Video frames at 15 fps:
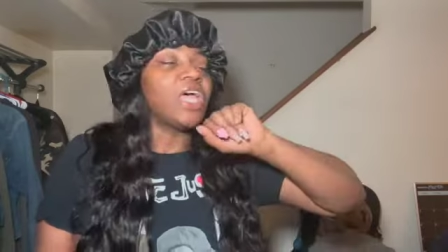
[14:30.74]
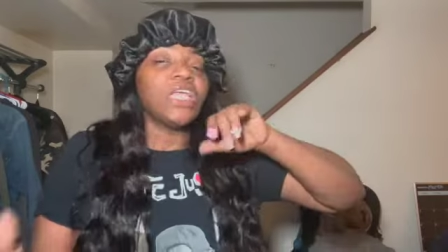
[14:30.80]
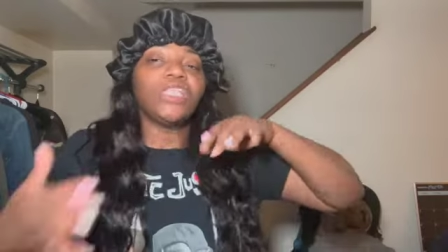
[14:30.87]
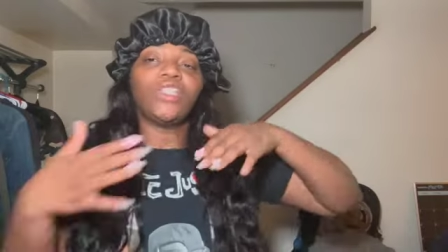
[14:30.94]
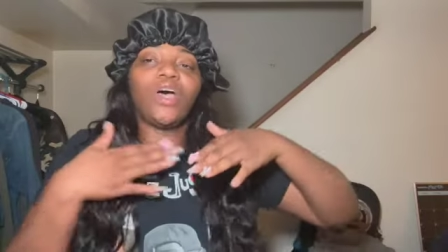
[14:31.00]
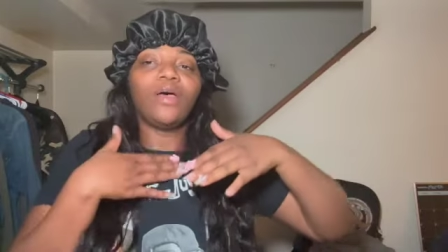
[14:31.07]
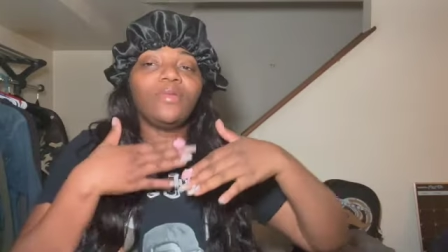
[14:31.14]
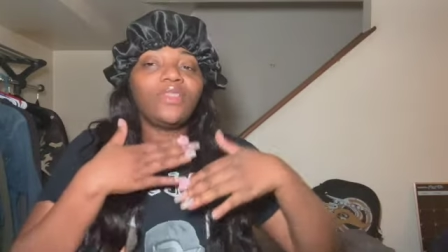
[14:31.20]

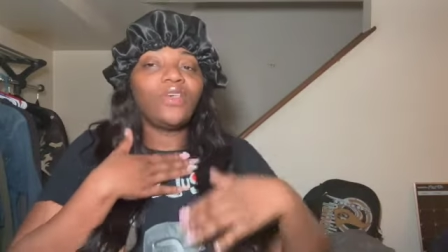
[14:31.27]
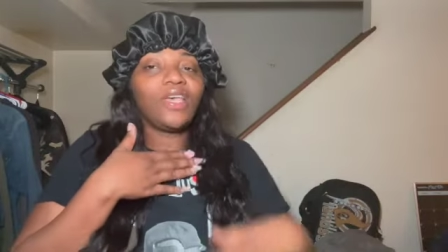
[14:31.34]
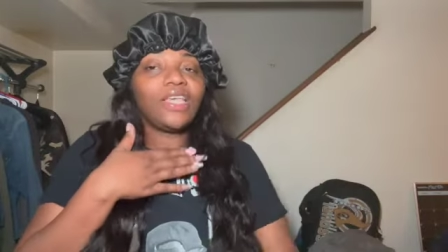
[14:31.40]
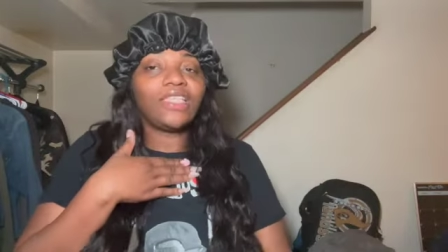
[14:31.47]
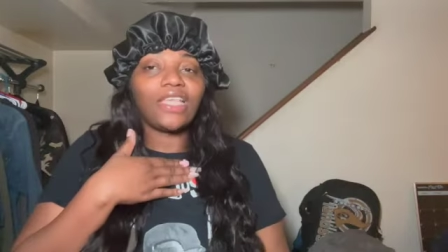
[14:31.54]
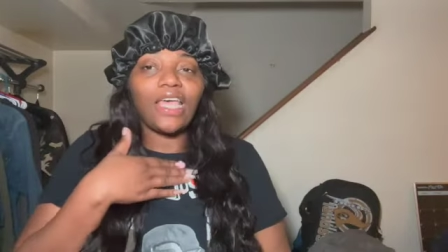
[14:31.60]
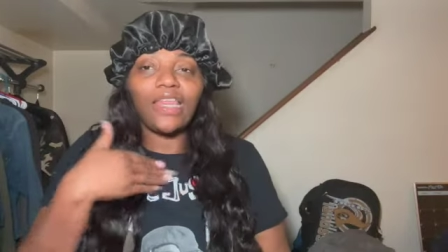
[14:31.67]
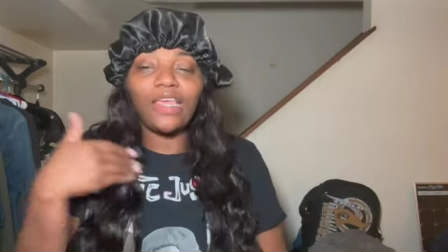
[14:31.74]
So I'm so
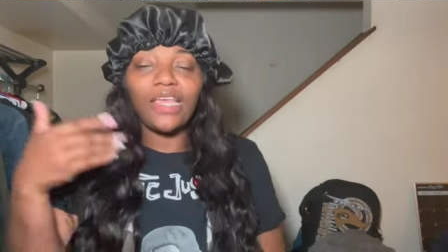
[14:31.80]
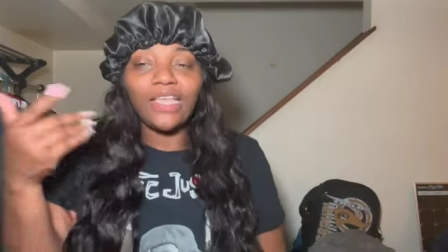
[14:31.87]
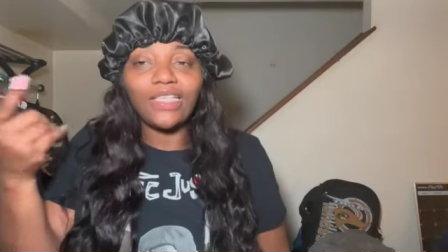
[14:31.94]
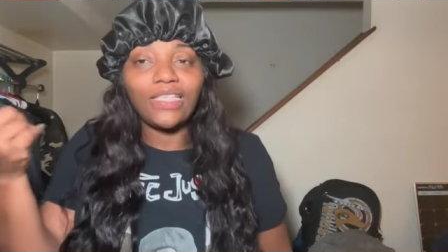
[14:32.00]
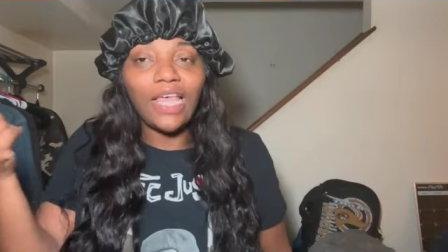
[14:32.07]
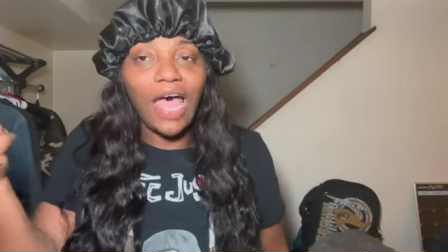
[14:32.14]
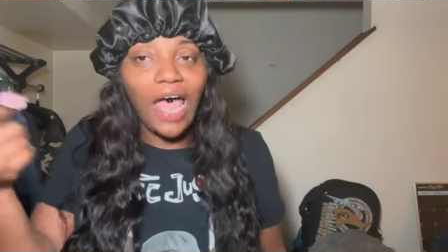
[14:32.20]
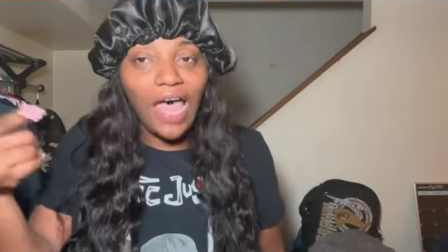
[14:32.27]
excited
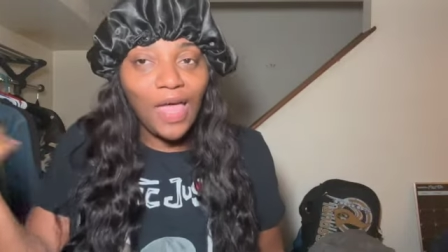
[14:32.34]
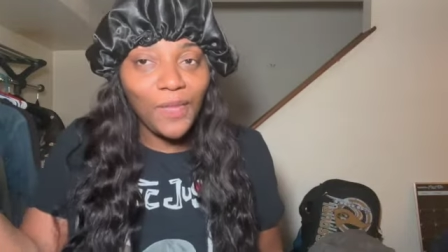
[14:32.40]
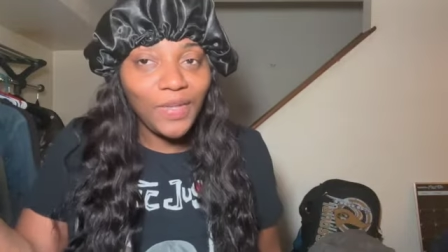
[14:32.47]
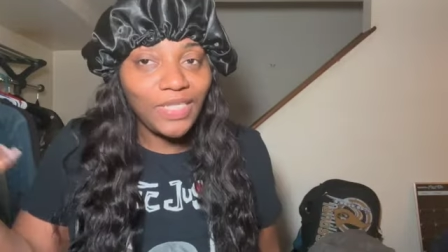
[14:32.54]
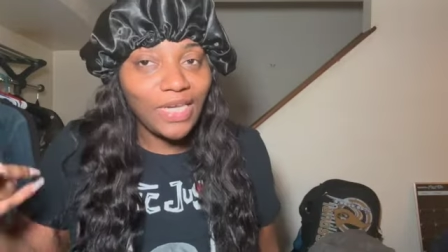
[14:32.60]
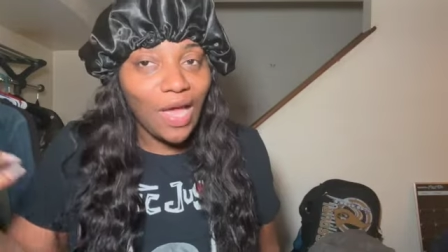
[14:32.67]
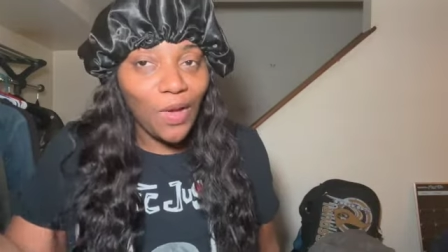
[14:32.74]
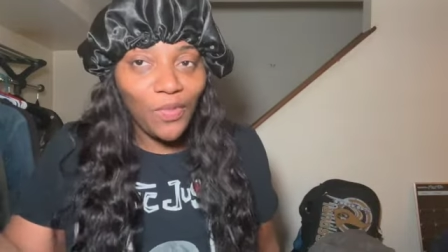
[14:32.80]
because I am a
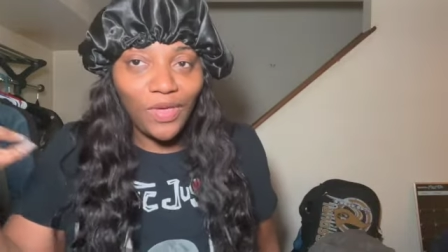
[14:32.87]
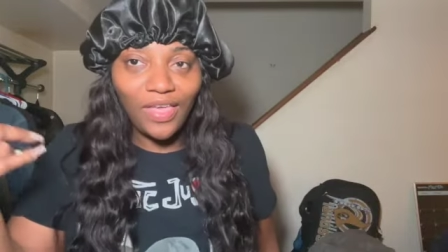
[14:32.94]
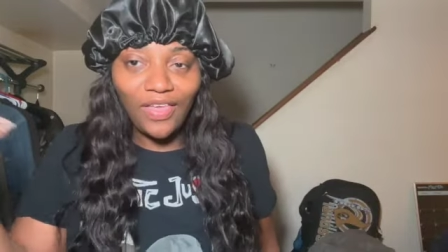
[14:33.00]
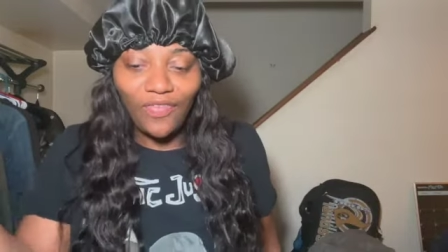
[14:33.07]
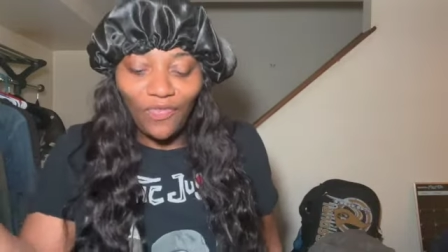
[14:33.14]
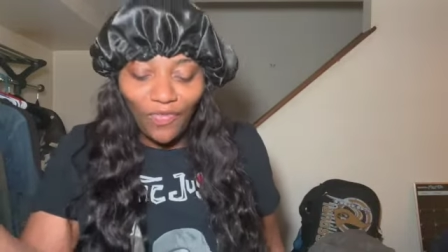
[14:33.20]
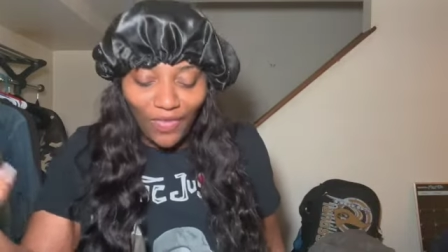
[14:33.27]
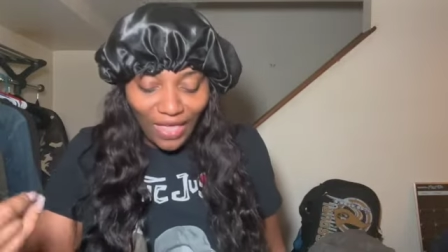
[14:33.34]
John Wick
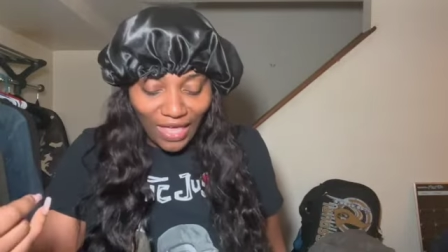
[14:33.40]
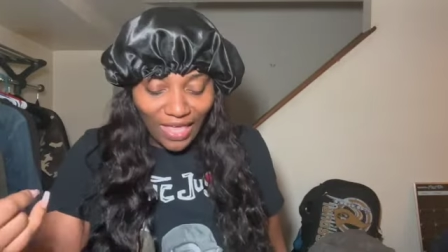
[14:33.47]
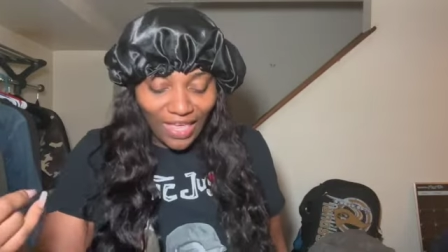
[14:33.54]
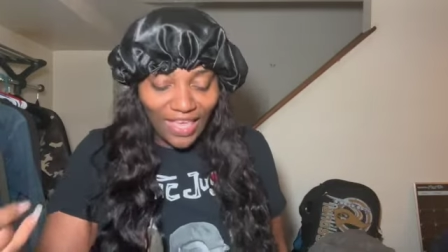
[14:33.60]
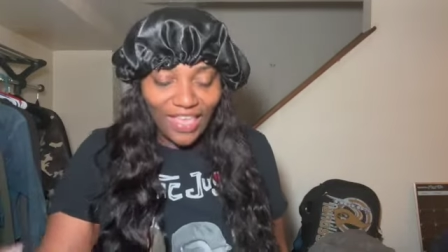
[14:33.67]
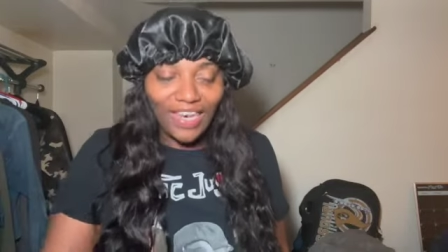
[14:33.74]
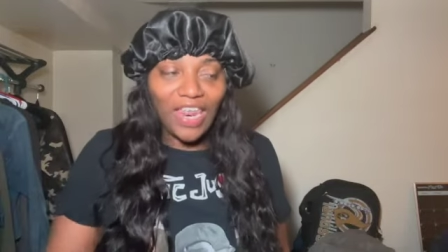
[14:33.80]
fan.